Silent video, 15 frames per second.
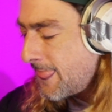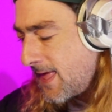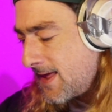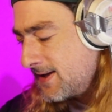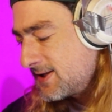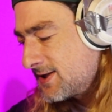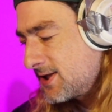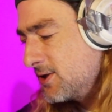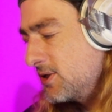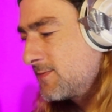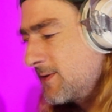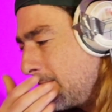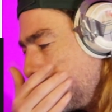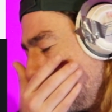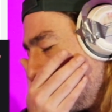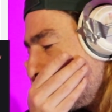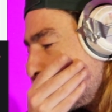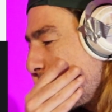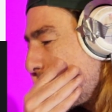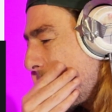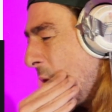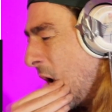Excuse me.
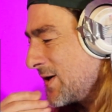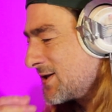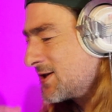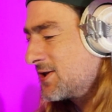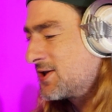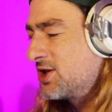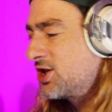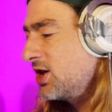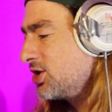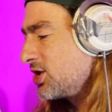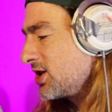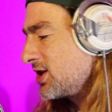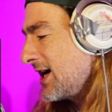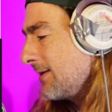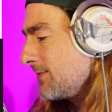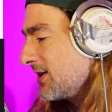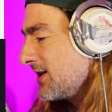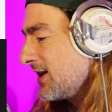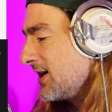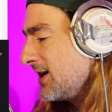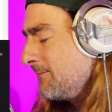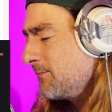Oh, it's just a ginger tablet
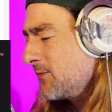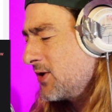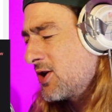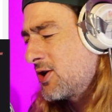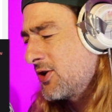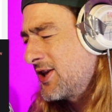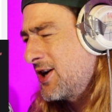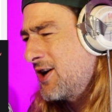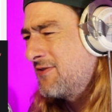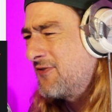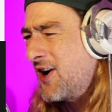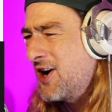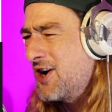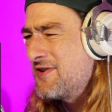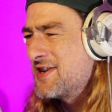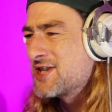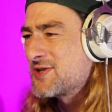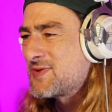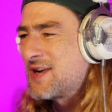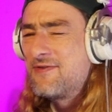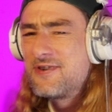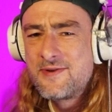there. Oh god, they are fiery as
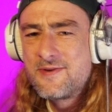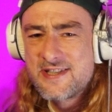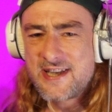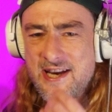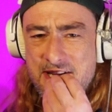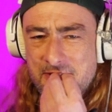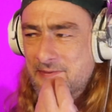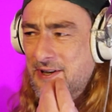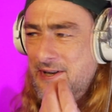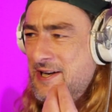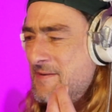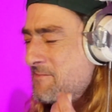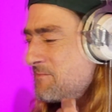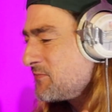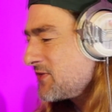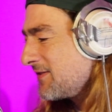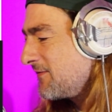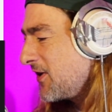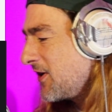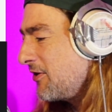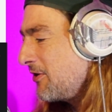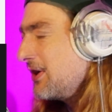well. Every time I take them, they're
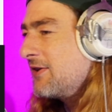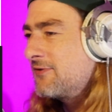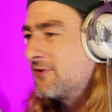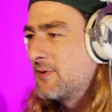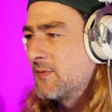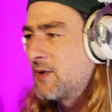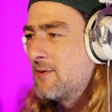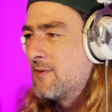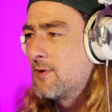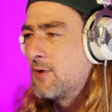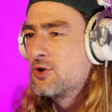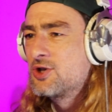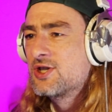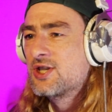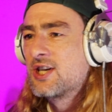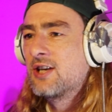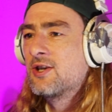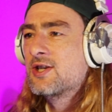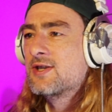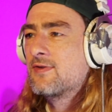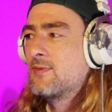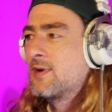fiery. They're for motion
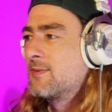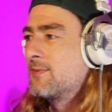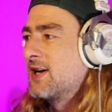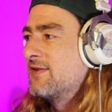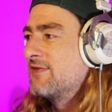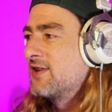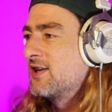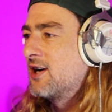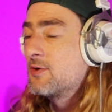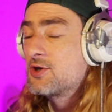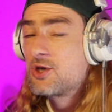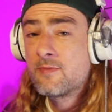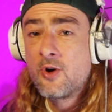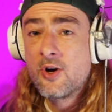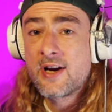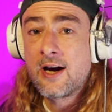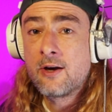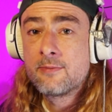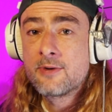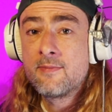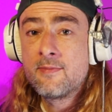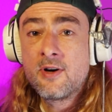sickness when I'm playing VR, which I'm not now,
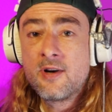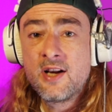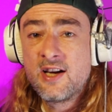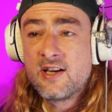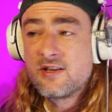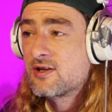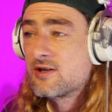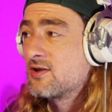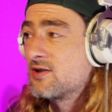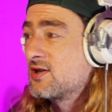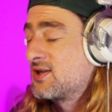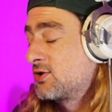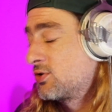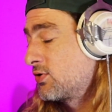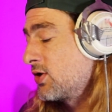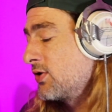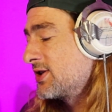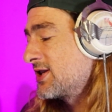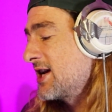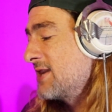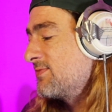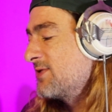but I might later. So I just saw it on the
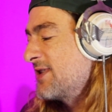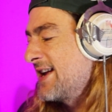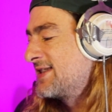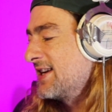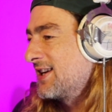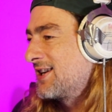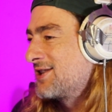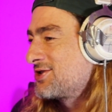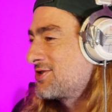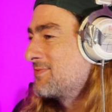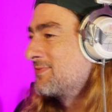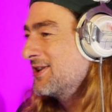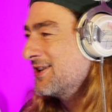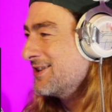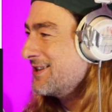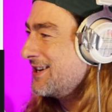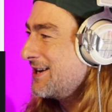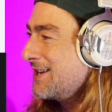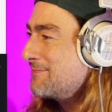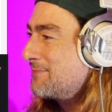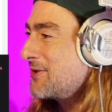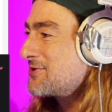table and ate it because I'm
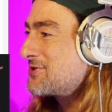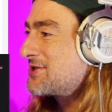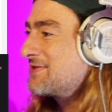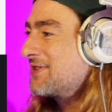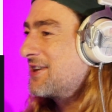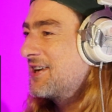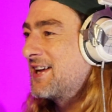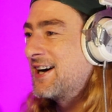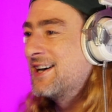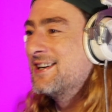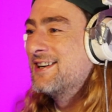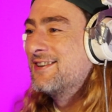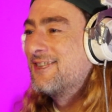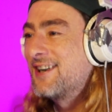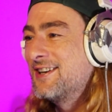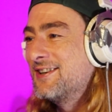impulsive like that. Right,